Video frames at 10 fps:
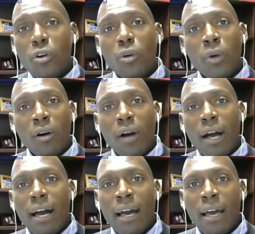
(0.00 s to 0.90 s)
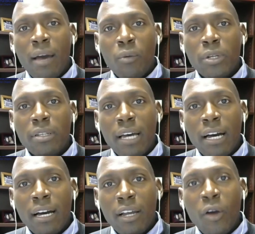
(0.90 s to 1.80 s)
Well, I would
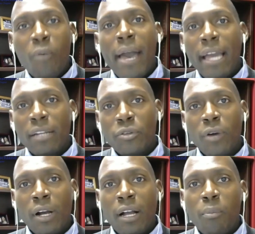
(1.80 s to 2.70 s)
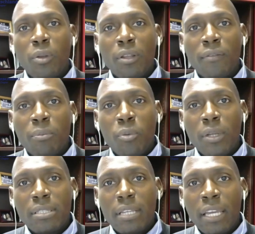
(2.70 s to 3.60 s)
go back to a couple of the
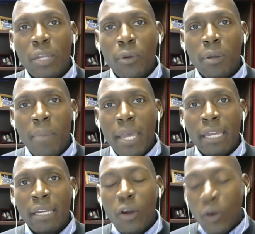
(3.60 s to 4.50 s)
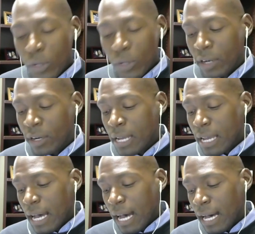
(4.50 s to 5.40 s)
points that Hilary made earlier.
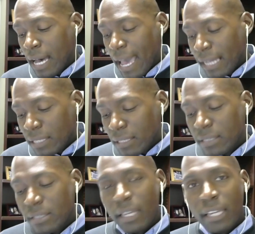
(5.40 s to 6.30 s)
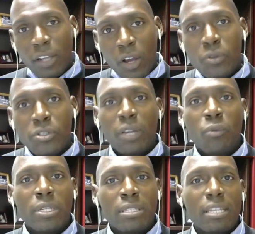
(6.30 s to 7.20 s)
Excellence in coaching,
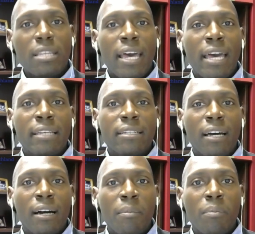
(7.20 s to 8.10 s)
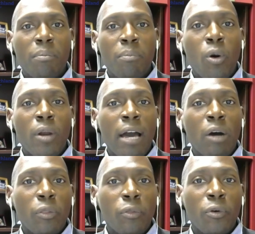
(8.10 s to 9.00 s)
we see that borne
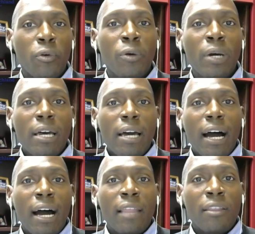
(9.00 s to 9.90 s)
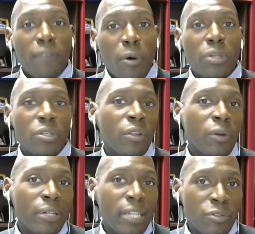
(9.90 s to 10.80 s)
out through the focus on the
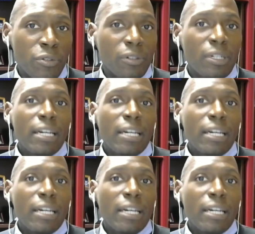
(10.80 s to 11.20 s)
credential.